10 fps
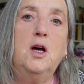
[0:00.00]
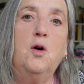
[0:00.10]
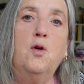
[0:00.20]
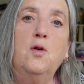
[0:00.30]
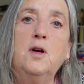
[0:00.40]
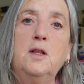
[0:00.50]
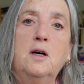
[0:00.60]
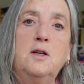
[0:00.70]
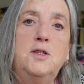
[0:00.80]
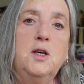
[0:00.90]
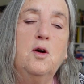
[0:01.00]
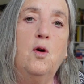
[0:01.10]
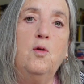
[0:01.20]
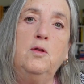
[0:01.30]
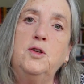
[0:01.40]
organising
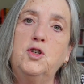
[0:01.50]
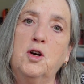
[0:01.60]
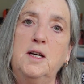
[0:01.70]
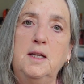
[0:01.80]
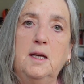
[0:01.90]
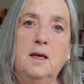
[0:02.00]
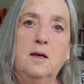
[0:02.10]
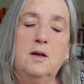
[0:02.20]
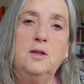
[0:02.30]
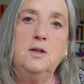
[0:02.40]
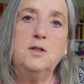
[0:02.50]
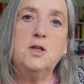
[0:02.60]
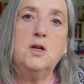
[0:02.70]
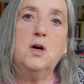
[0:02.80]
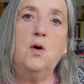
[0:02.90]
all the training and
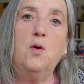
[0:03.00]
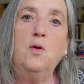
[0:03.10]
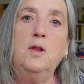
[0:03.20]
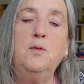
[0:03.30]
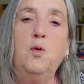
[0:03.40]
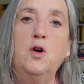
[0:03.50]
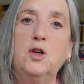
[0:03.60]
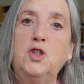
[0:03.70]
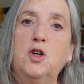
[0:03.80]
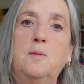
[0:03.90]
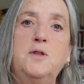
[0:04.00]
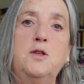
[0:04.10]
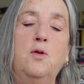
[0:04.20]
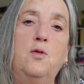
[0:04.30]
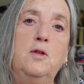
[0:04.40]
all the workshops
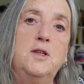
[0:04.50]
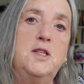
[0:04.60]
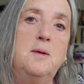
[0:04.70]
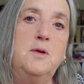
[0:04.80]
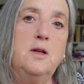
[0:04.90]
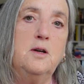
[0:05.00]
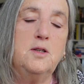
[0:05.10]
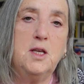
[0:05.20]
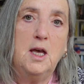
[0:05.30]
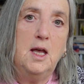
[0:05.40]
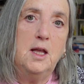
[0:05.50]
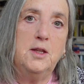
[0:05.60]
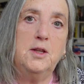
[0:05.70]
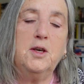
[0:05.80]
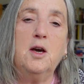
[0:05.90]
and all the seminars
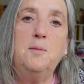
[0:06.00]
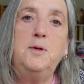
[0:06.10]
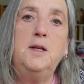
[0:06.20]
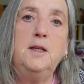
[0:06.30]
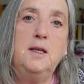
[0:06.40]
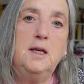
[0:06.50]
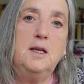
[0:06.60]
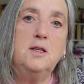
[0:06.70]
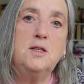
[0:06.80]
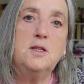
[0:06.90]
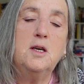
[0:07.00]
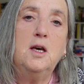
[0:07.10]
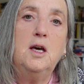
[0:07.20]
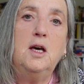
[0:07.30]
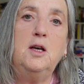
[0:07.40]
that the company needs
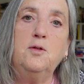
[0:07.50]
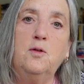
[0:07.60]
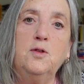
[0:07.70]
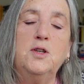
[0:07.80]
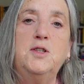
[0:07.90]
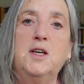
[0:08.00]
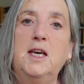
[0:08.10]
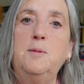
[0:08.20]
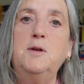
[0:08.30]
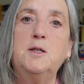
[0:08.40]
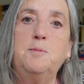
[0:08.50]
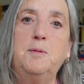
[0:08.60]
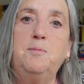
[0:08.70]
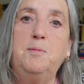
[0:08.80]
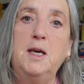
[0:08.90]
in order to keep its
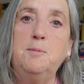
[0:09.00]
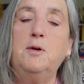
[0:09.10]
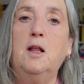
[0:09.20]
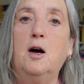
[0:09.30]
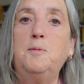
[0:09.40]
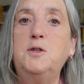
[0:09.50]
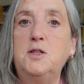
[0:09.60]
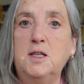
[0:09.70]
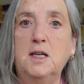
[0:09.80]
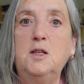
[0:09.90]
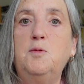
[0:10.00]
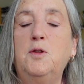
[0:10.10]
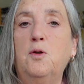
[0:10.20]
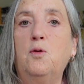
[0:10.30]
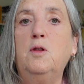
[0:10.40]
people up to date
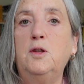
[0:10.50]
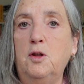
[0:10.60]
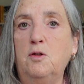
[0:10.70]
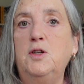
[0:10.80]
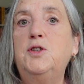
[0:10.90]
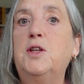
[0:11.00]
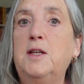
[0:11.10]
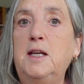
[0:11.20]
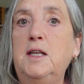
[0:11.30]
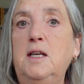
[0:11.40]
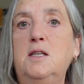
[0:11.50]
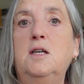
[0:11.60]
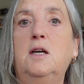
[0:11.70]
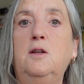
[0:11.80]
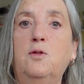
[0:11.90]
with all the knowledge that they need
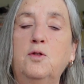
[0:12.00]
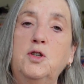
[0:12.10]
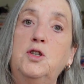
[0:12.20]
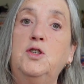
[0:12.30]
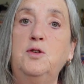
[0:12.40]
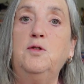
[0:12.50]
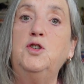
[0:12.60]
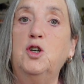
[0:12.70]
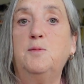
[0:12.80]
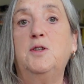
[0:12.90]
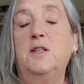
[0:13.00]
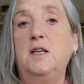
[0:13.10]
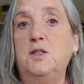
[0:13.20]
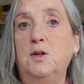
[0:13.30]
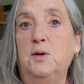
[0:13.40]
in order to do the jobs that they
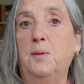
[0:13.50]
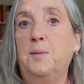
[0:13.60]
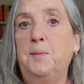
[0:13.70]
do.